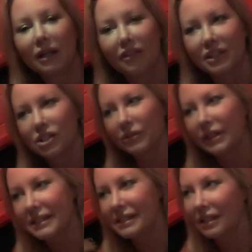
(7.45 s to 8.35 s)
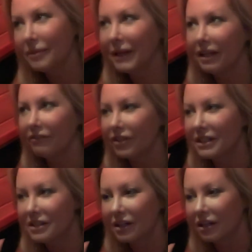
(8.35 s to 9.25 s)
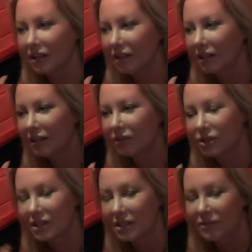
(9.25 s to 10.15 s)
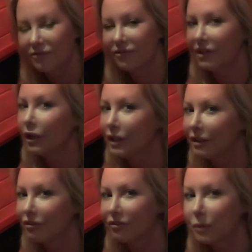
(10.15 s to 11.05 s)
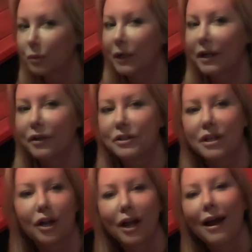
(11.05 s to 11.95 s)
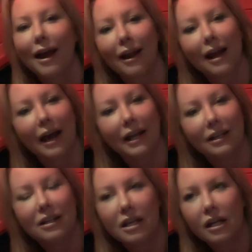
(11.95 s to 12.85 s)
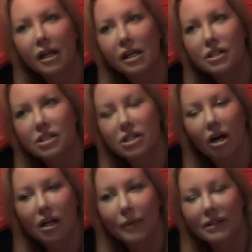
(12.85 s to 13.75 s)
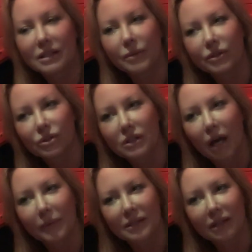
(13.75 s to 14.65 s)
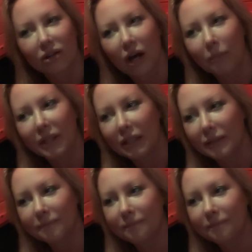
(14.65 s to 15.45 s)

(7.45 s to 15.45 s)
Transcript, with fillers: This is where I sit in my infrared sauna, which is very different from regular sauna, and I talk about spiritual topics that'll help me